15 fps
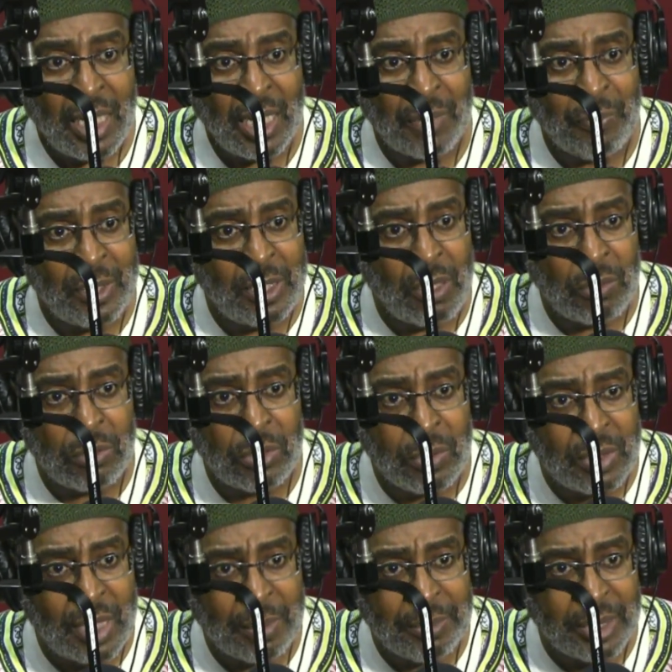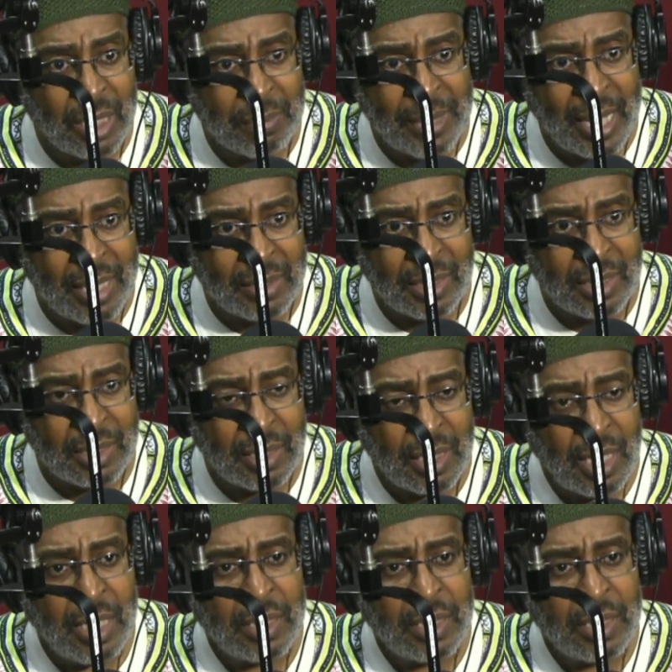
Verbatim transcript: If we don't do something about this,